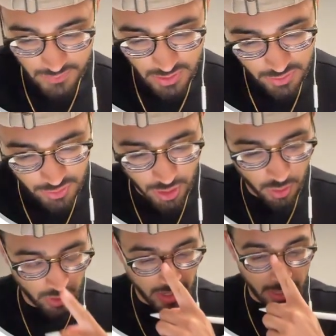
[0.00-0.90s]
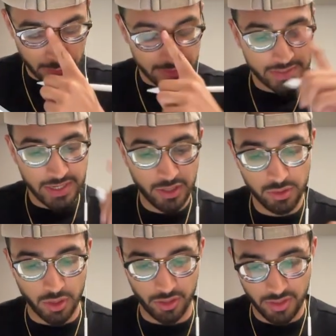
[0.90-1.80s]
So let's take a
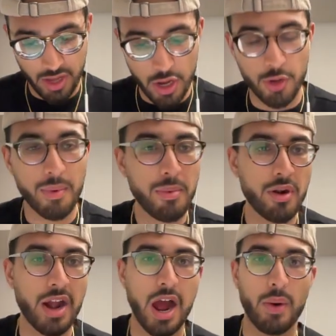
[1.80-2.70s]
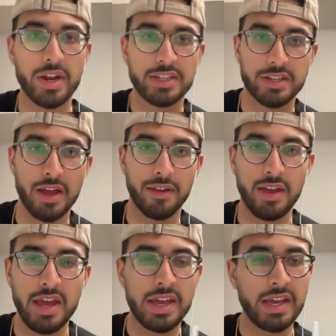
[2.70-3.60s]
look. You remember how I said
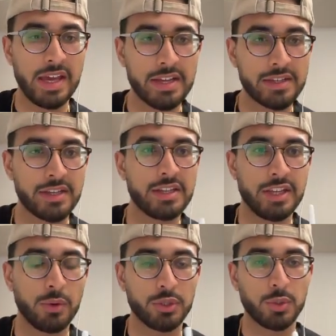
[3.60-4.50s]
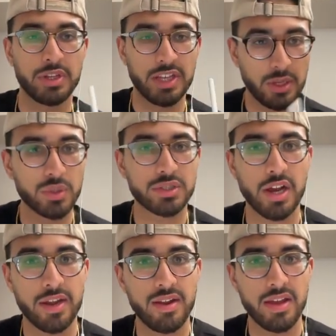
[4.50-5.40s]
is equal to an equal
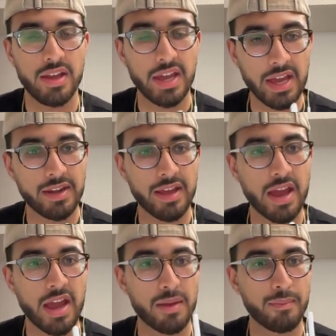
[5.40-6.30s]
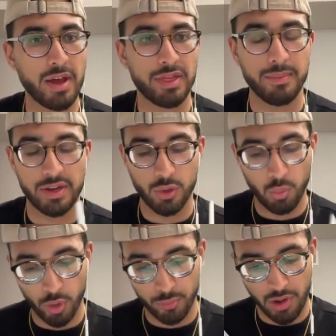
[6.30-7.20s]
sign in a mathematical
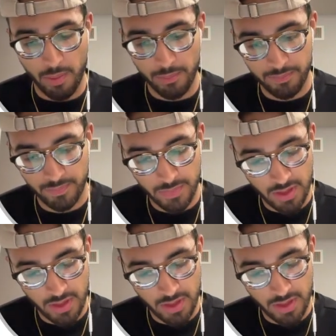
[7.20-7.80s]
word problem?